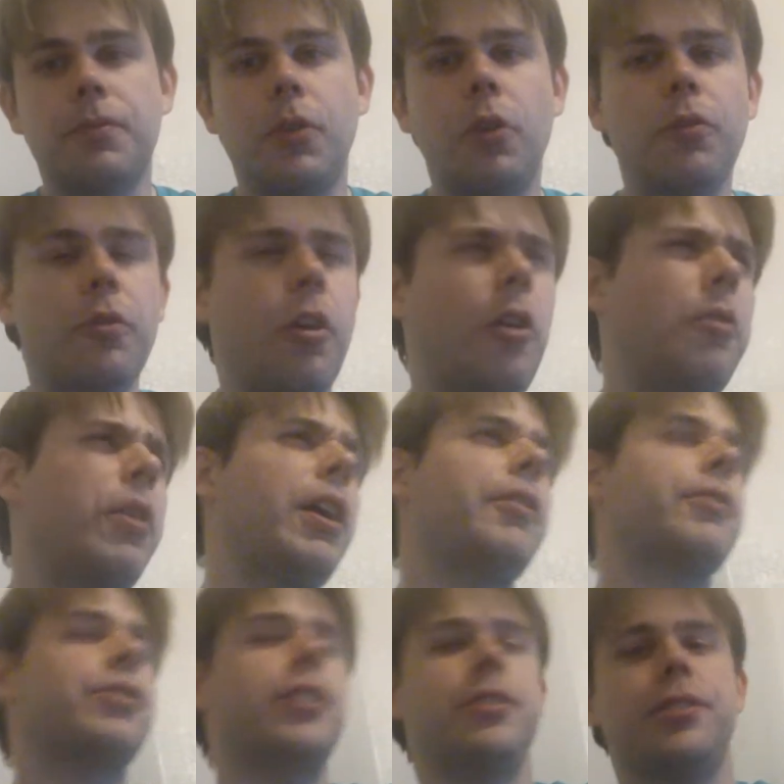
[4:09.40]
overall,
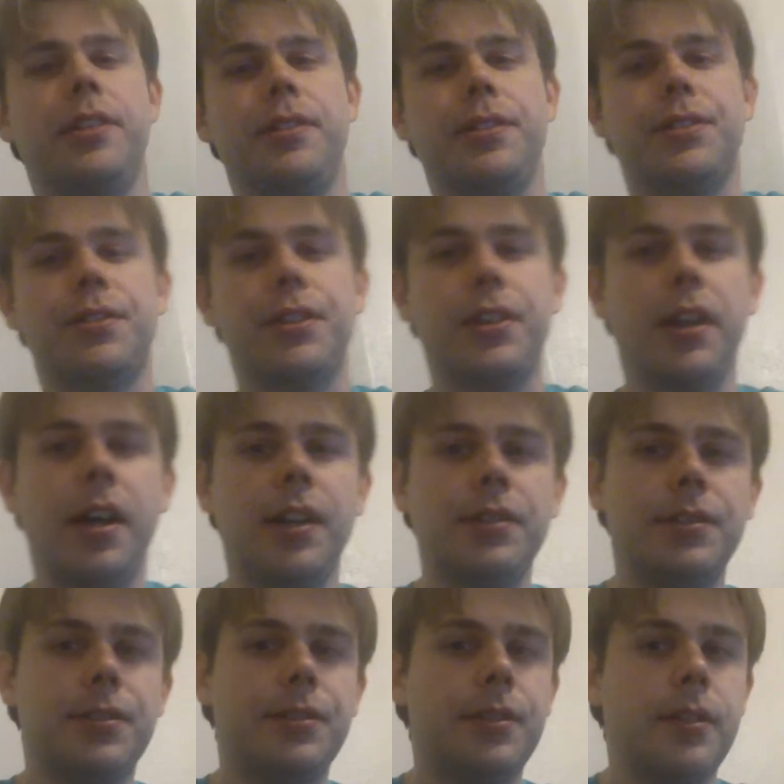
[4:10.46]
how should I say this? The
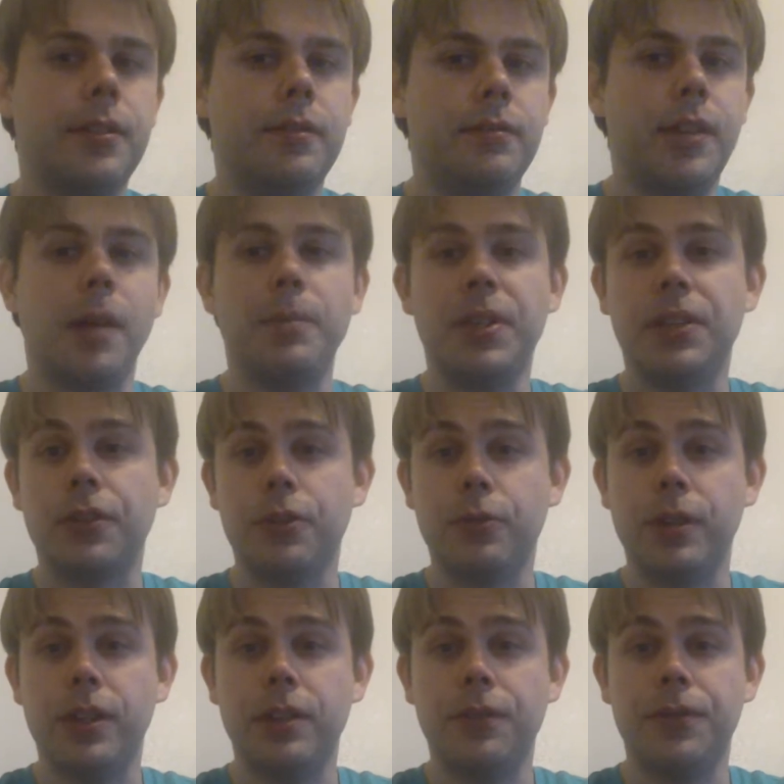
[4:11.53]
cons: not being
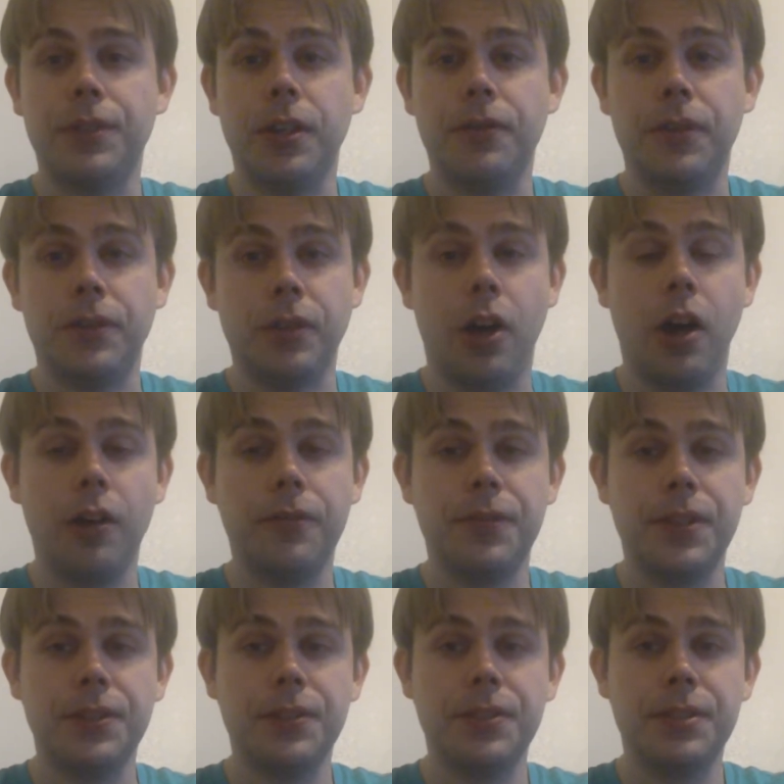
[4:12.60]
creative enough on
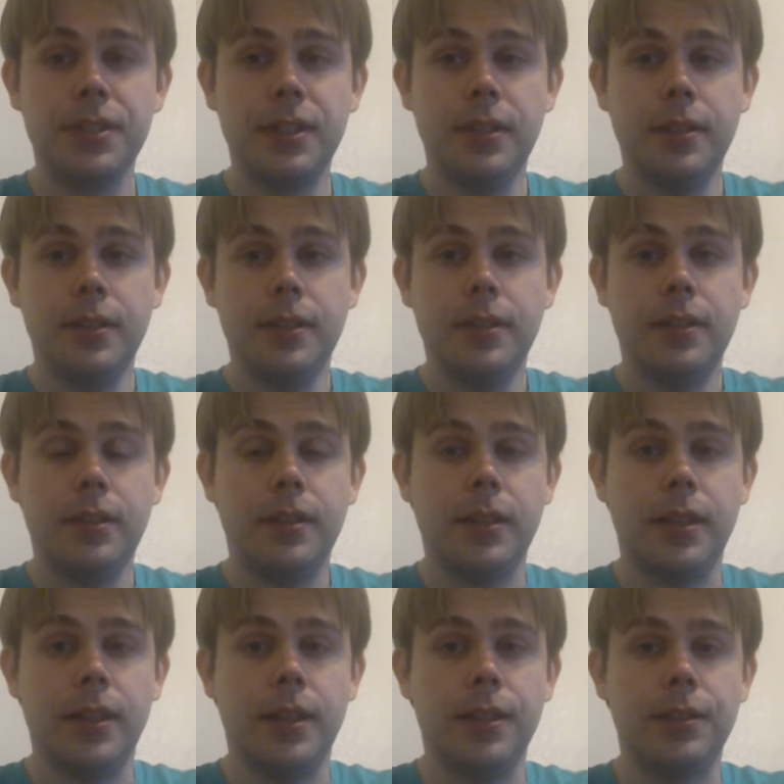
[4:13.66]
offense,
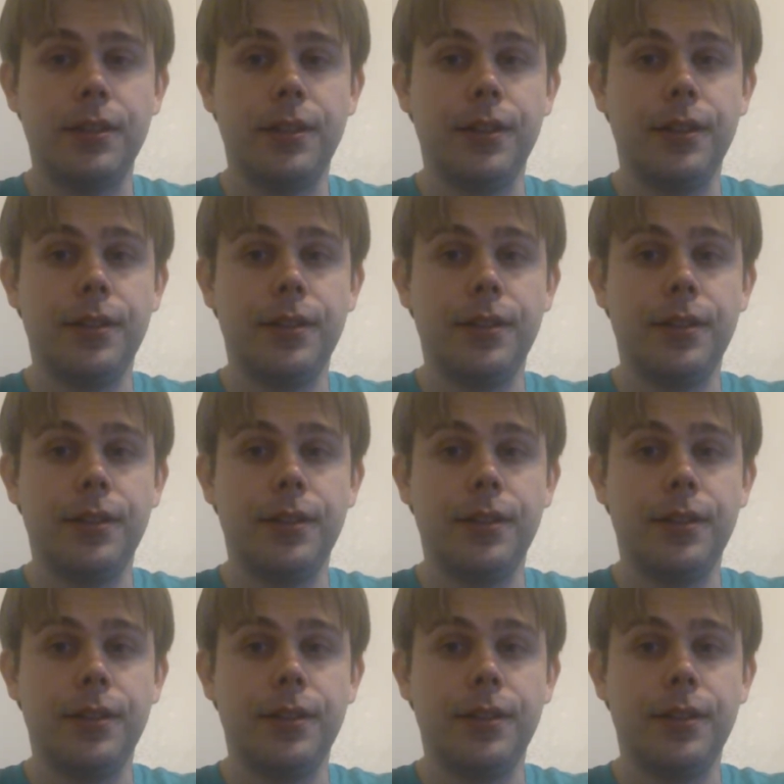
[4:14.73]
and